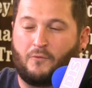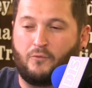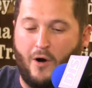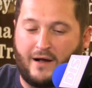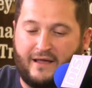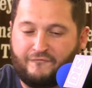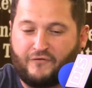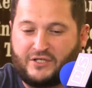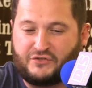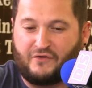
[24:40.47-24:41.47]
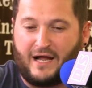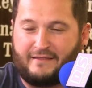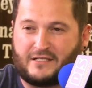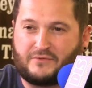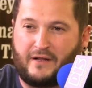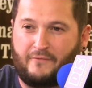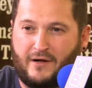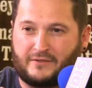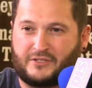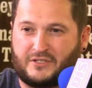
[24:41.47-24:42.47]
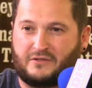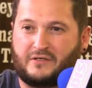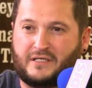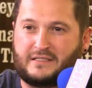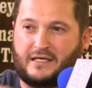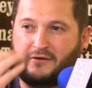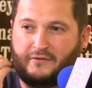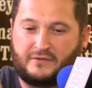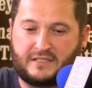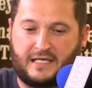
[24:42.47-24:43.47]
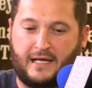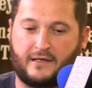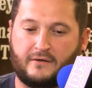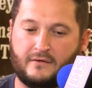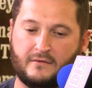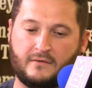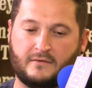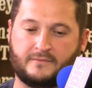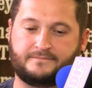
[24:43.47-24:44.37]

A walking French fry. That's what I want. Just a little yeah. container, a little snack. Yeah.